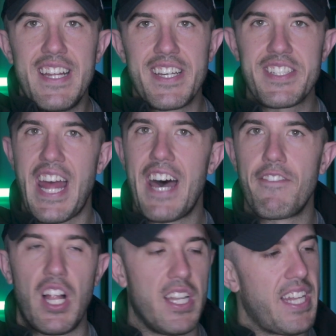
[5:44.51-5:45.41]
it doesn't
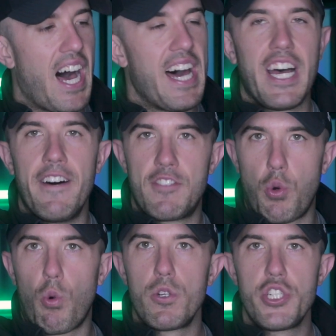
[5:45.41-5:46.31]
have a lot of
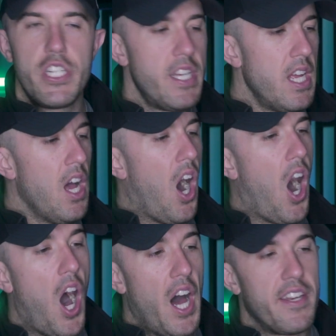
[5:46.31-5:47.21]
torsion
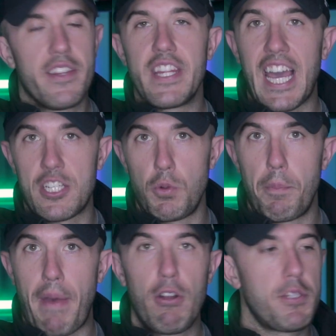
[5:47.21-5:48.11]
on the actual
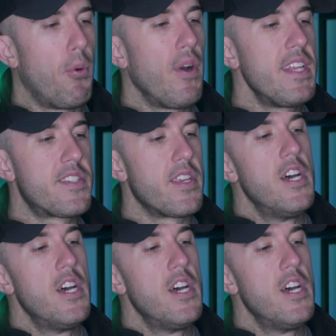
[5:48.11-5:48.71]
mount points.